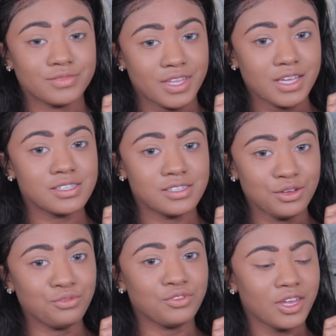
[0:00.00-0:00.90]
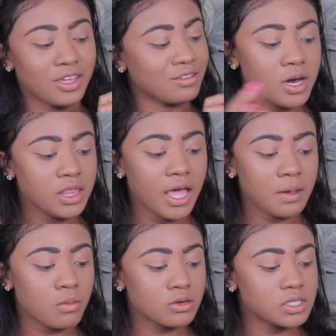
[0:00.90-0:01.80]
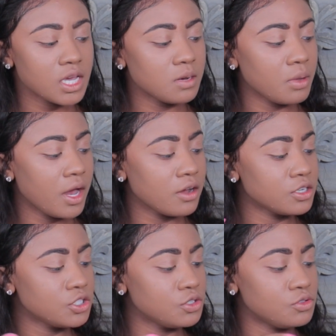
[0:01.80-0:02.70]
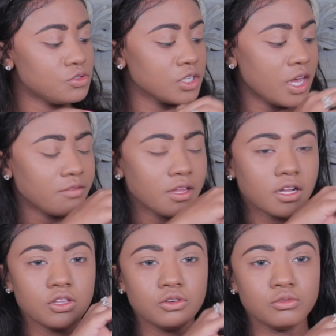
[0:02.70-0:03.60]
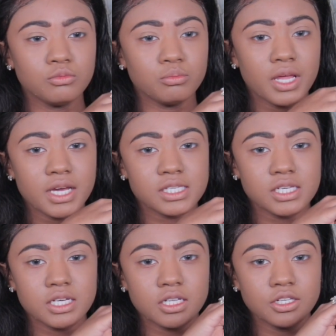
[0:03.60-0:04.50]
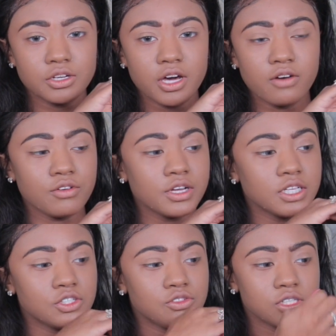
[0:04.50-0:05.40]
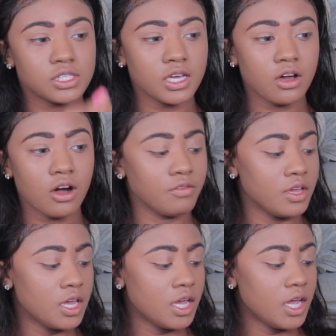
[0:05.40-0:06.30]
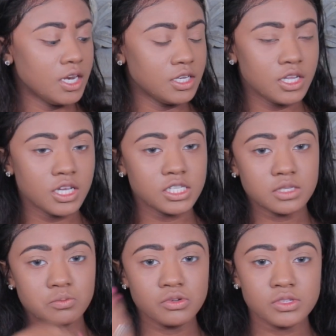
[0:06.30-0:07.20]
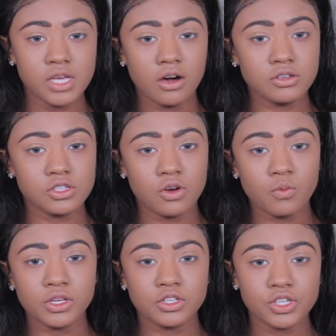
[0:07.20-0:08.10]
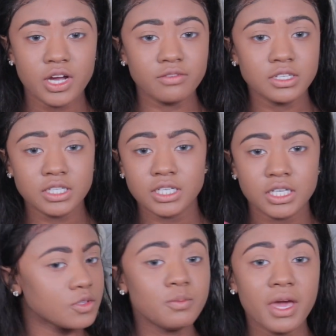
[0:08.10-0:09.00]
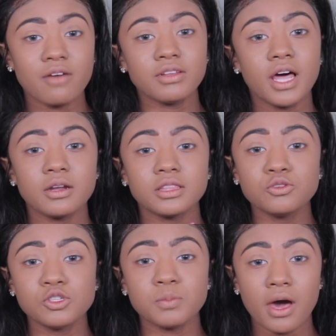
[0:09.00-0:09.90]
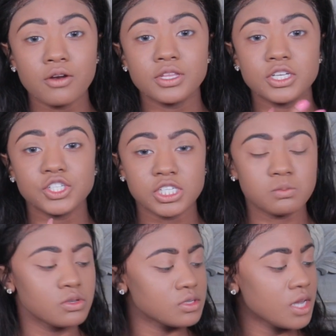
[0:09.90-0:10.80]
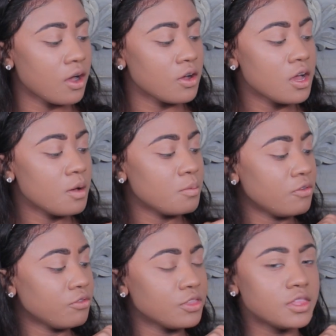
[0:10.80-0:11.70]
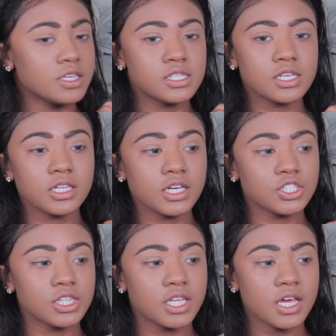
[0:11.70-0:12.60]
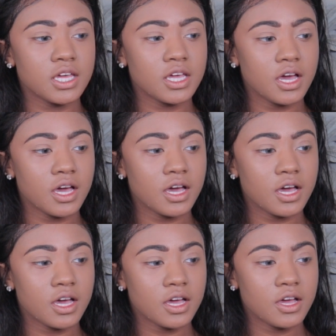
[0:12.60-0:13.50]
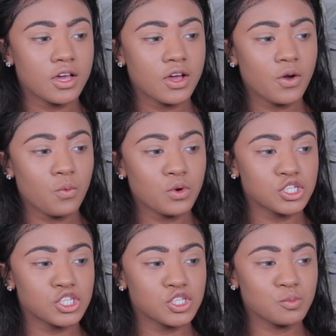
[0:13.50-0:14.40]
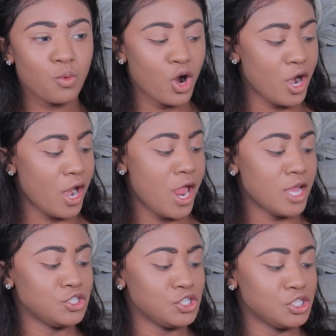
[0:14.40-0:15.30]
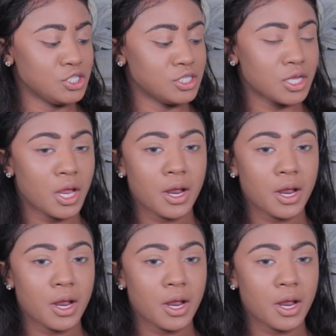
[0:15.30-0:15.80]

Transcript: that's nifty. Unlike most setting powders, you usually have like a little plastic clear covering that you just take off and it spills out. So when you're traveling, you may have a lot of loose powder that just spills out. But for this collection, they were smart and just